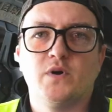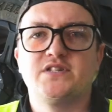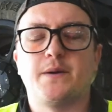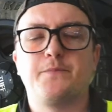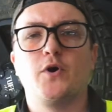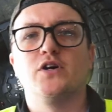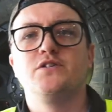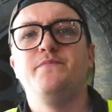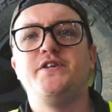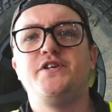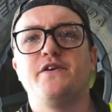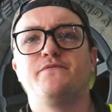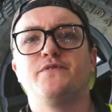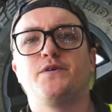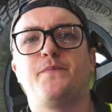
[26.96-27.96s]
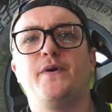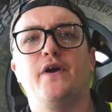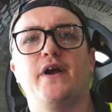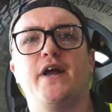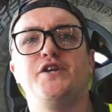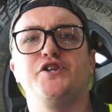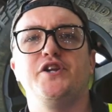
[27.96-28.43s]
What's up guys, Mitch here from
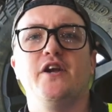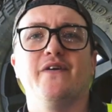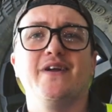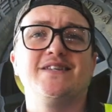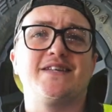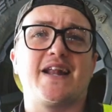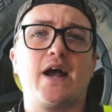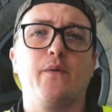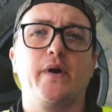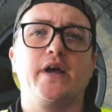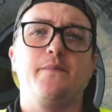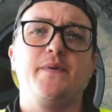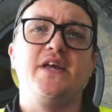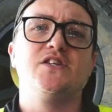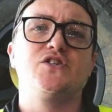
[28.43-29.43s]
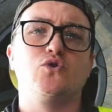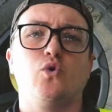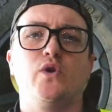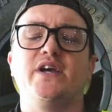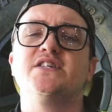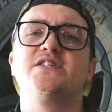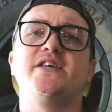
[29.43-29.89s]
Superior Engineering. Today we're going to be
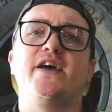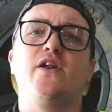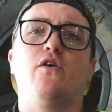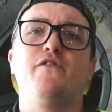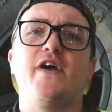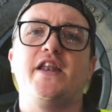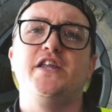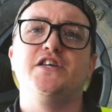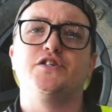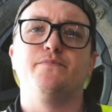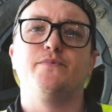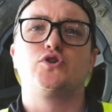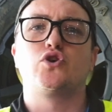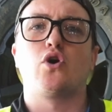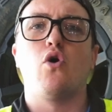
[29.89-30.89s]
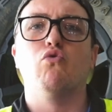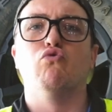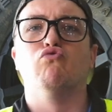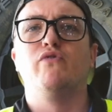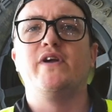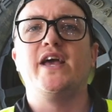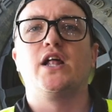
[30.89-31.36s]
installing a set of our Nissan Patrol
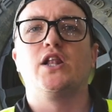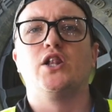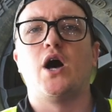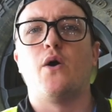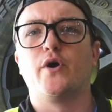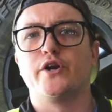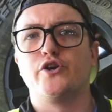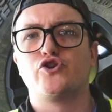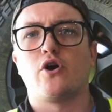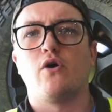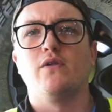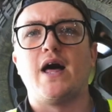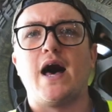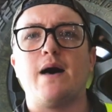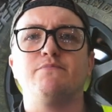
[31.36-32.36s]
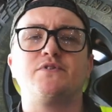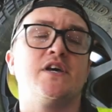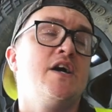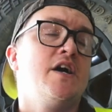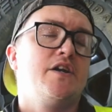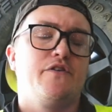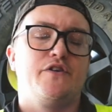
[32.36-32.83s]
rear lower control arms
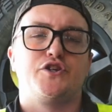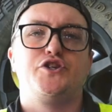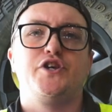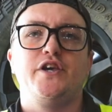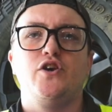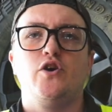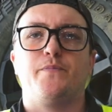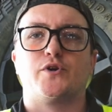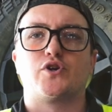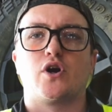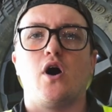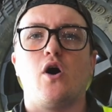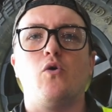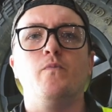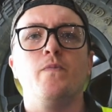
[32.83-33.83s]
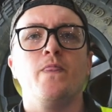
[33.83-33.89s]
with this GU Patrol.